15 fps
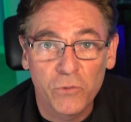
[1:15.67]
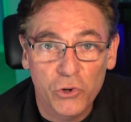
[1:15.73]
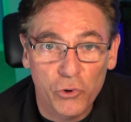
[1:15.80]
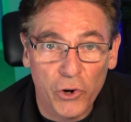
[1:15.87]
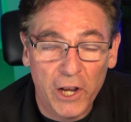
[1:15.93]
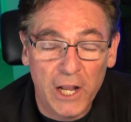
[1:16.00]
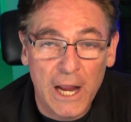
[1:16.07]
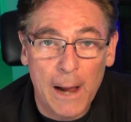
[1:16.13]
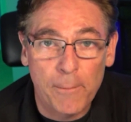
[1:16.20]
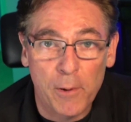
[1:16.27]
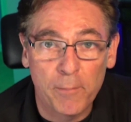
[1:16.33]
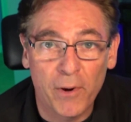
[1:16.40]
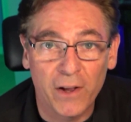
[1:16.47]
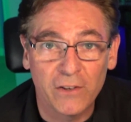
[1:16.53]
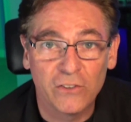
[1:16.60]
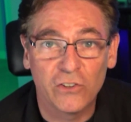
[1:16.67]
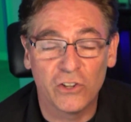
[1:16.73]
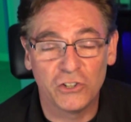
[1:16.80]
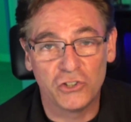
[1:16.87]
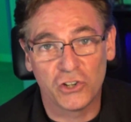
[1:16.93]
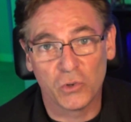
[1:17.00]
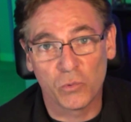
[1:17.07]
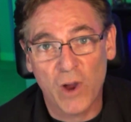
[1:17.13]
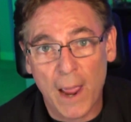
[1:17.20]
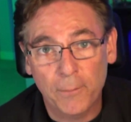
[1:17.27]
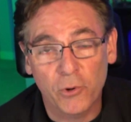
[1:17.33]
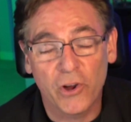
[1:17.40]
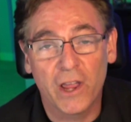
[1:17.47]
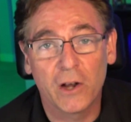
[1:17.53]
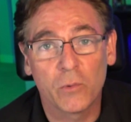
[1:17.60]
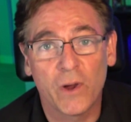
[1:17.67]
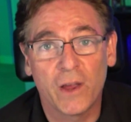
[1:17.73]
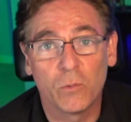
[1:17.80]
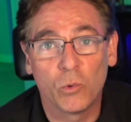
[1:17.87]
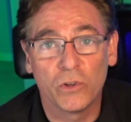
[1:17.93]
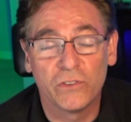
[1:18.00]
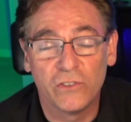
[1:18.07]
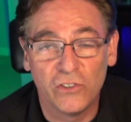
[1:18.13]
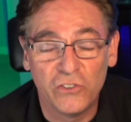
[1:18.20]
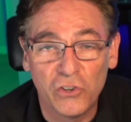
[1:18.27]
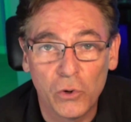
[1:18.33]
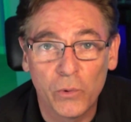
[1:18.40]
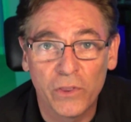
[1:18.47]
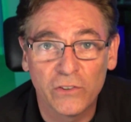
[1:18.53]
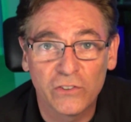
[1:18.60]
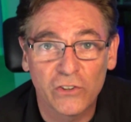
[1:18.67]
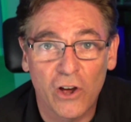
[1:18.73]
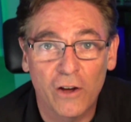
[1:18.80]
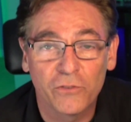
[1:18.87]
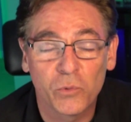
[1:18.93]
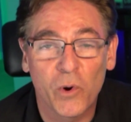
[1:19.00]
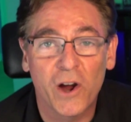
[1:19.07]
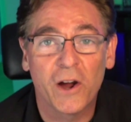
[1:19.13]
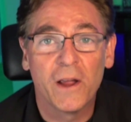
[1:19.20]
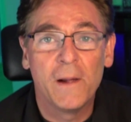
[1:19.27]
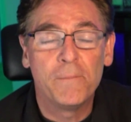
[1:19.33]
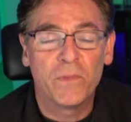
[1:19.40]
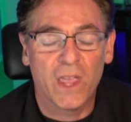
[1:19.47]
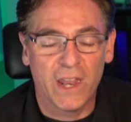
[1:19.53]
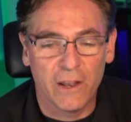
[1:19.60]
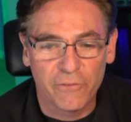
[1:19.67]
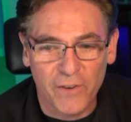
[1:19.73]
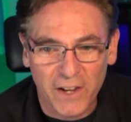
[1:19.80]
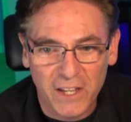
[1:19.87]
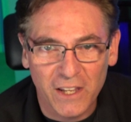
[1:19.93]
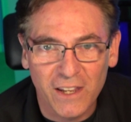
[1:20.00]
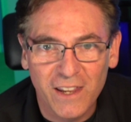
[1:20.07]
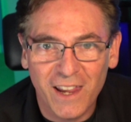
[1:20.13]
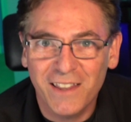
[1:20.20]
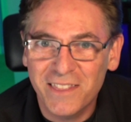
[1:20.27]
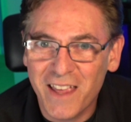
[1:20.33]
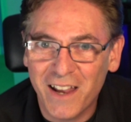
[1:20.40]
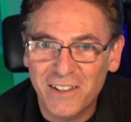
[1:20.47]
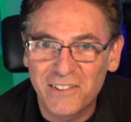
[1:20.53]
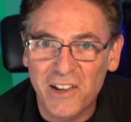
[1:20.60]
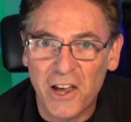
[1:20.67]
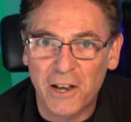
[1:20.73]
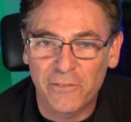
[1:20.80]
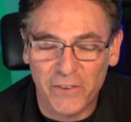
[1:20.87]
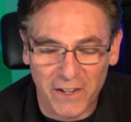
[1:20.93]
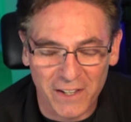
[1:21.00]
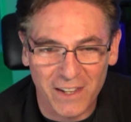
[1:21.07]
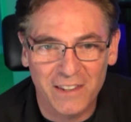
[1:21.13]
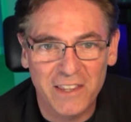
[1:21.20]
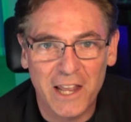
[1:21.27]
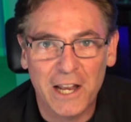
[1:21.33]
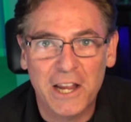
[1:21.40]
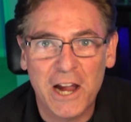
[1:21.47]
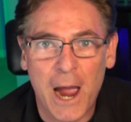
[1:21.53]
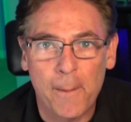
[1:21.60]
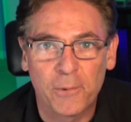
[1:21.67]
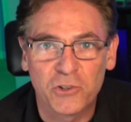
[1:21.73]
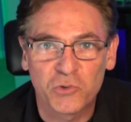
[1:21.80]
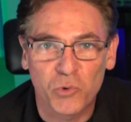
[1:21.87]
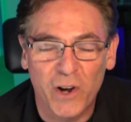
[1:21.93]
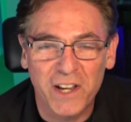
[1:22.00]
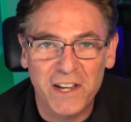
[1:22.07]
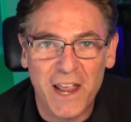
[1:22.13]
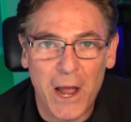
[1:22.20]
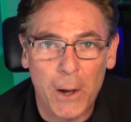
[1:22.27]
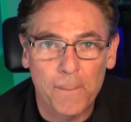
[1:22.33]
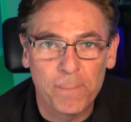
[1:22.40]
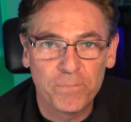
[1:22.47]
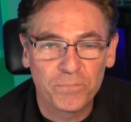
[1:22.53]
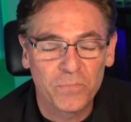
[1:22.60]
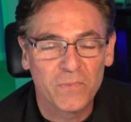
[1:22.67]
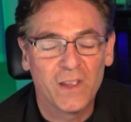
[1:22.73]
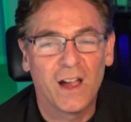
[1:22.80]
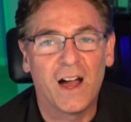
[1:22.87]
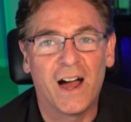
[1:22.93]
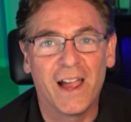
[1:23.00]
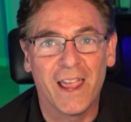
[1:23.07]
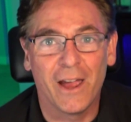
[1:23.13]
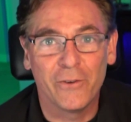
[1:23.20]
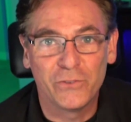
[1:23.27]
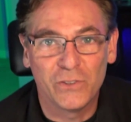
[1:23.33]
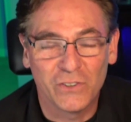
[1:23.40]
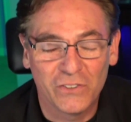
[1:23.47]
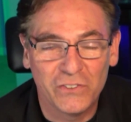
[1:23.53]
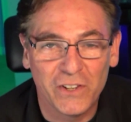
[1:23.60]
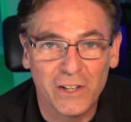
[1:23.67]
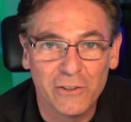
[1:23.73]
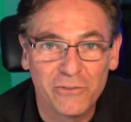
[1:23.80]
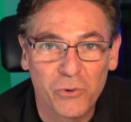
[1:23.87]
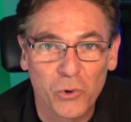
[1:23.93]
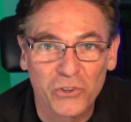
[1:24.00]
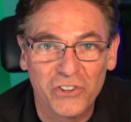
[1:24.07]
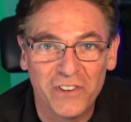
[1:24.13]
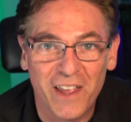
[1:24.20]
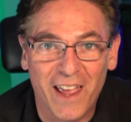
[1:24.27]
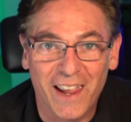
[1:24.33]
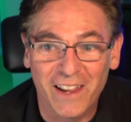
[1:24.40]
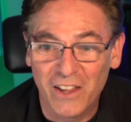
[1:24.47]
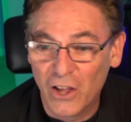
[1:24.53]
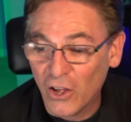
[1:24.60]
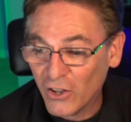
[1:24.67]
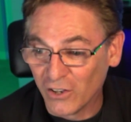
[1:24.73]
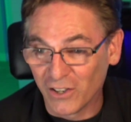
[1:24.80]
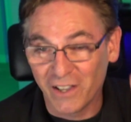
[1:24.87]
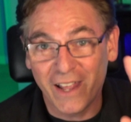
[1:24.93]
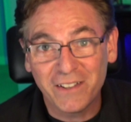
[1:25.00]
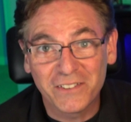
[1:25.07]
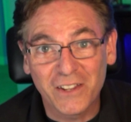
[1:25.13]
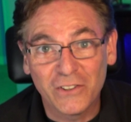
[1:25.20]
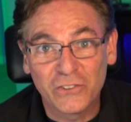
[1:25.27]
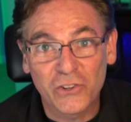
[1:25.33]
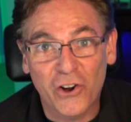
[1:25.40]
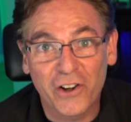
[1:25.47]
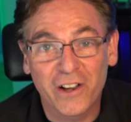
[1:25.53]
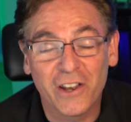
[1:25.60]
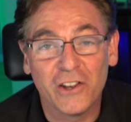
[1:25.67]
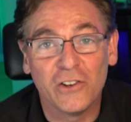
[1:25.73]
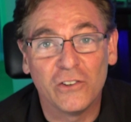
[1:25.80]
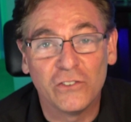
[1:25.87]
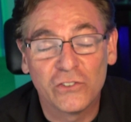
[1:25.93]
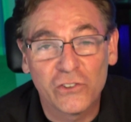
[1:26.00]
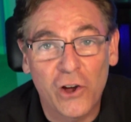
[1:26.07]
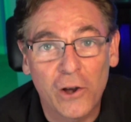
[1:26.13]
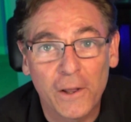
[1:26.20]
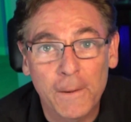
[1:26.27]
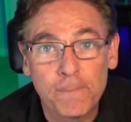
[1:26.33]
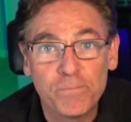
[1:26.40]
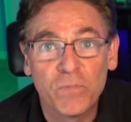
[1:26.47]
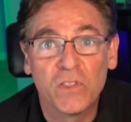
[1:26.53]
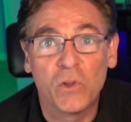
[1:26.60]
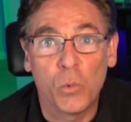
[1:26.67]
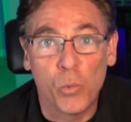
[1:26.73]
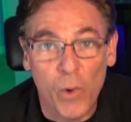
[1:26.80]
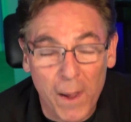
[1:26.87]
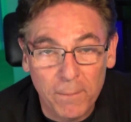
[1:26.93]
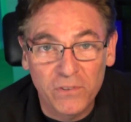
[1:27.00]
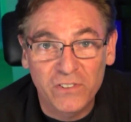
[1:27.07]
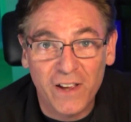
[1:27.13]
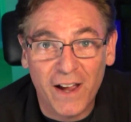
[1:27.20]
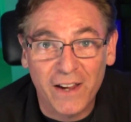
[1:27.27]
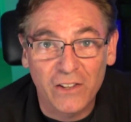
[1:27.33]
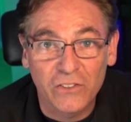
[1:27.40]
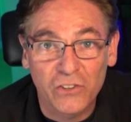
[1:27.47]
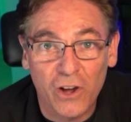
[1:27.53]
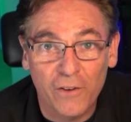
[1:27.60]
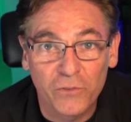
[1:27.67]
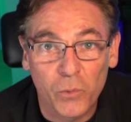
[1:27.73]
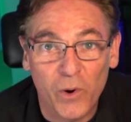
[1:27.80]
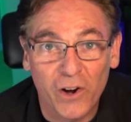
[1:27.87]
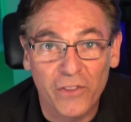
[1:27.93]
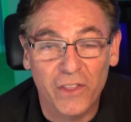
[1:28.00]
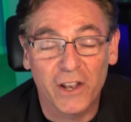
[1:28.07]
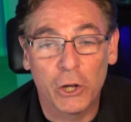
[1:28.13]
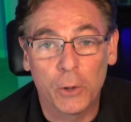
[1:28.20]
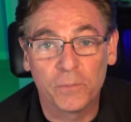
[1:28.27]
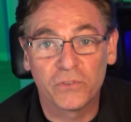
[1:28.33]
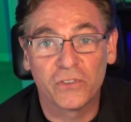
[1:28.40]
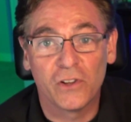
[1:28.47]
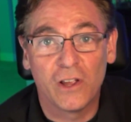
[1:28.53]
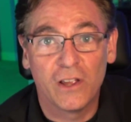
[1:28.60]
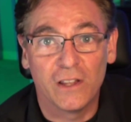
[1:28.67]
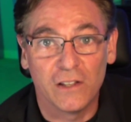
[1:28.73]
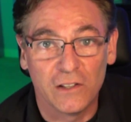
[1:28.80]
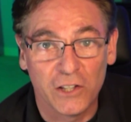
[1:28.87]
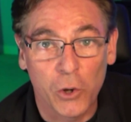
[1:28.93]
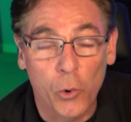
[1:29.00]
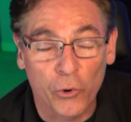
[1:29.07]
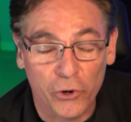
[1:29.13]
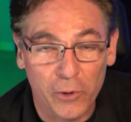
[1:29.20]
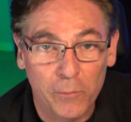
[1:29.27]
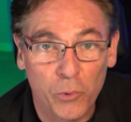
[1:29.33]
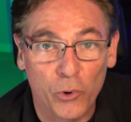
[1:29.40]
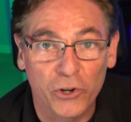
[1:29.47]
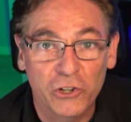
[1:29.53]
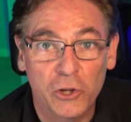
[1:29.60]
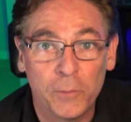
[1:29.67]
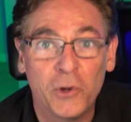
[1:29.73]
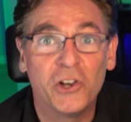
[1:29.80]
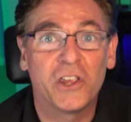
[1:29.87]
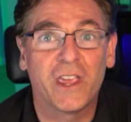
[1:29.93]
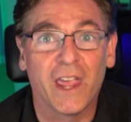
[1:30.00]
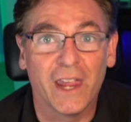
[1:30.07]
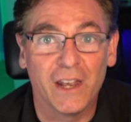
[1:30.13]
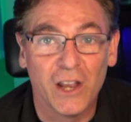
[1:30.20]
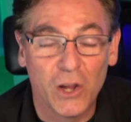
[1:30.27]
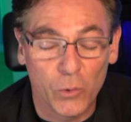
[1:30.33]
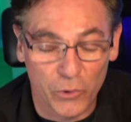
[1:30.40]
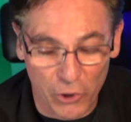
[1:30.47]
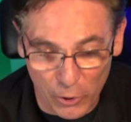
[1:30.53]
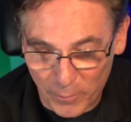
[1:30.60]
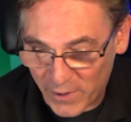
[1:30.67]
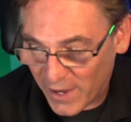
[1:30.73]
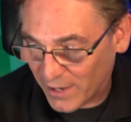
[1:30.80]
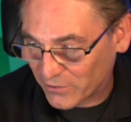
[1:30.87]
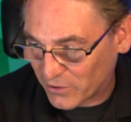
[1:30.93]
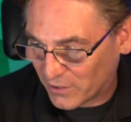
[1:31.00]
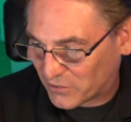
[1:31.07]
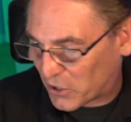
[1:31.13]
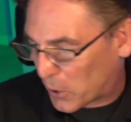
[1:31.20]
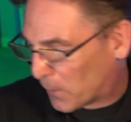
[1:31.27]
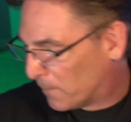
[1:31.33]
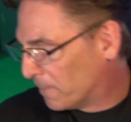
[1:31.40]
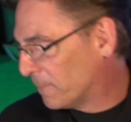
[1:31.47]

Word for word: Create a couple buttons so that you can wrap your head around what to do with the software. And if I can get that done, if I can get that accomplished right now, I have succeeded for today. Let's get started in installing the WebSocket software that helps Lioran board communicate with OBS. Let's go.